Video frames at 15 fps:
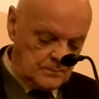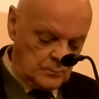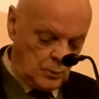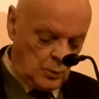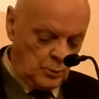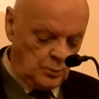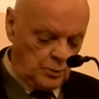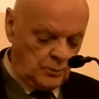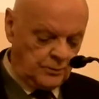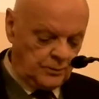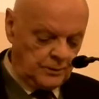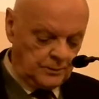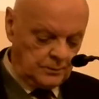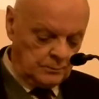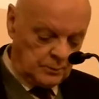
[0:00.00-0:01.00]

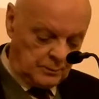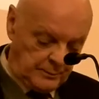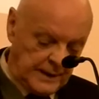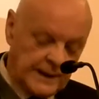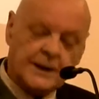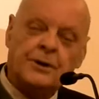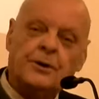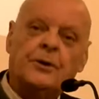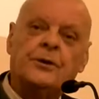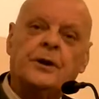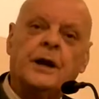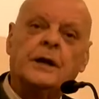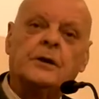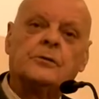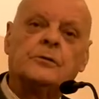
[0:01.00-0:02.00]
Moreover, we're back at our
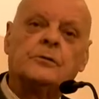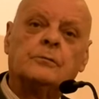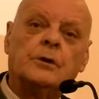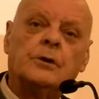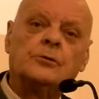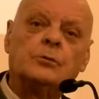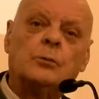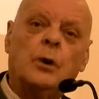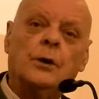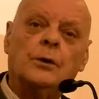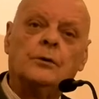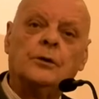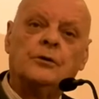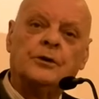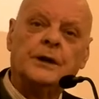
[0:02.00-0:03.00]
text, verse
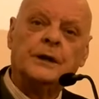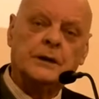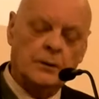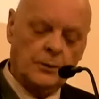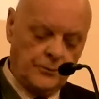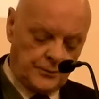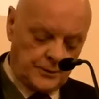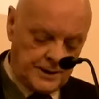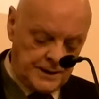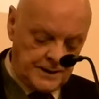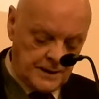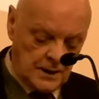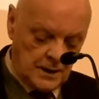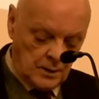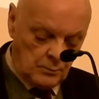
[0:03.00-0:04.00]
1, Ezekiel
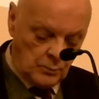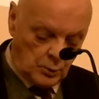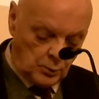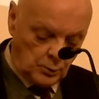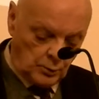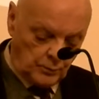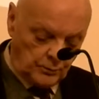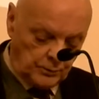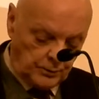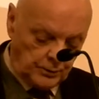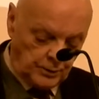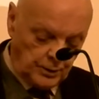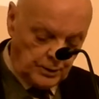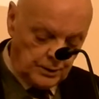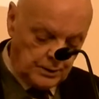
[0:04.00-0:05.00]
3.
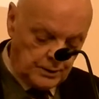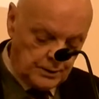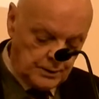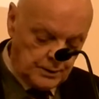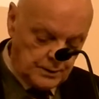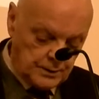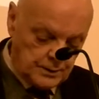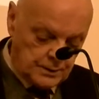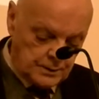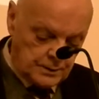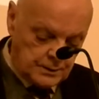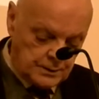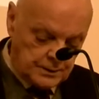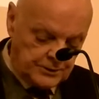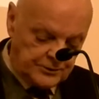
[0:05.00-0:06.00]
Moreover,
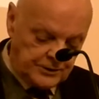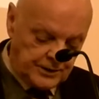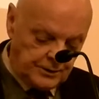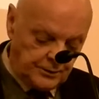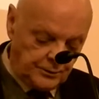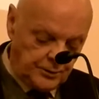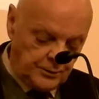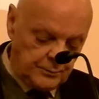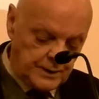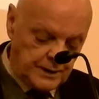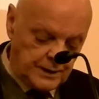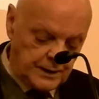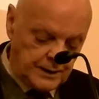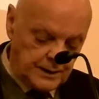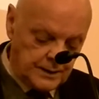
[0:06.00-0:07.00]
he said unto
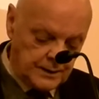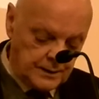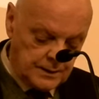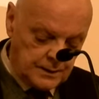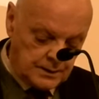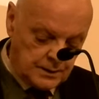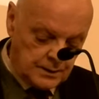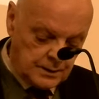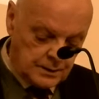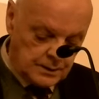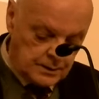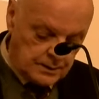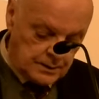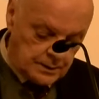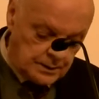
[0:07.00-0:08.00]
me,
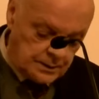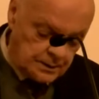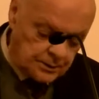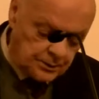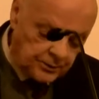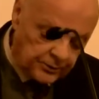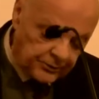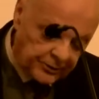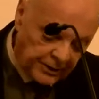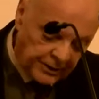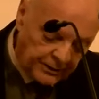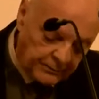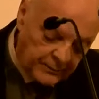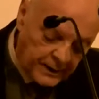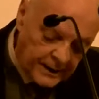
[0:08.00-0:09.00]
son
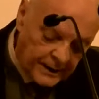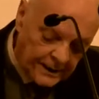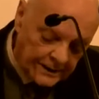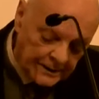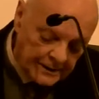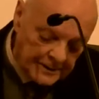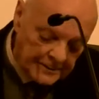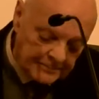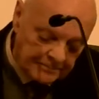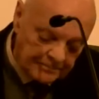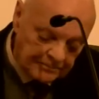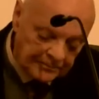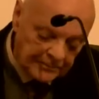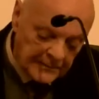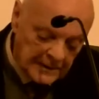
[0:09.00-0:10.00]
of man,
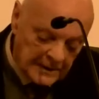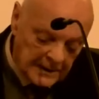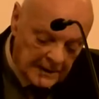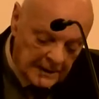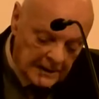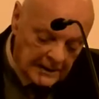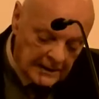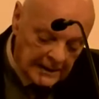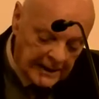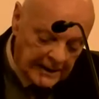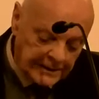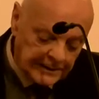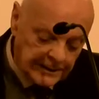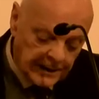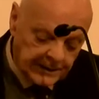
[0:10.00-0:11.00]

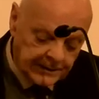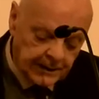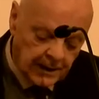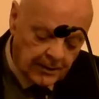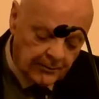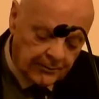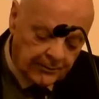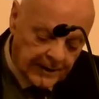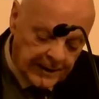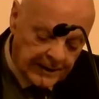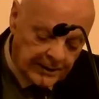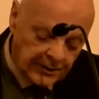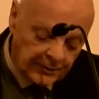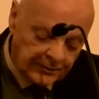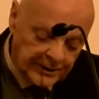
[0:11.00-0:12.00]
eat that thou
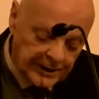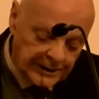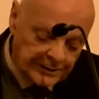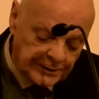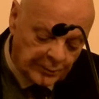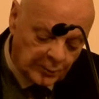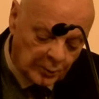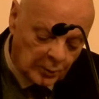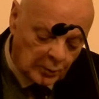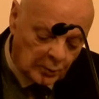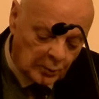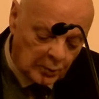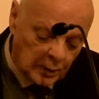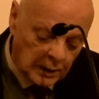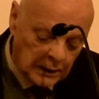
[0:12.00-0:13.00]
findest, eat the
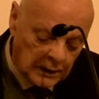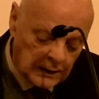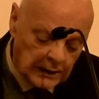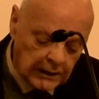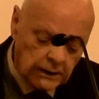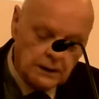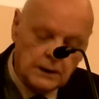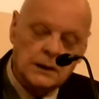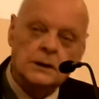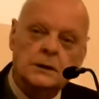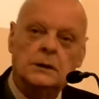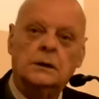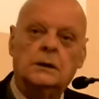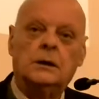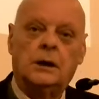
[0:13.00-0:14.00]
roll,
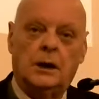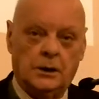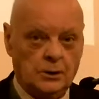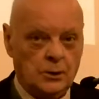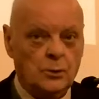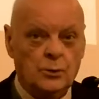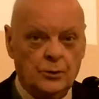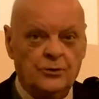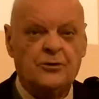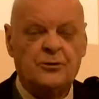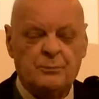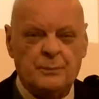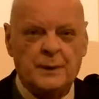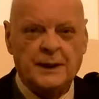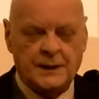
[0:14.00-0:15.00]
and go and
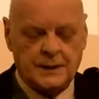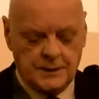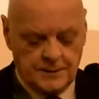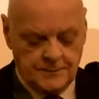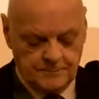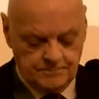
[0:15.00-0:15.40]
speak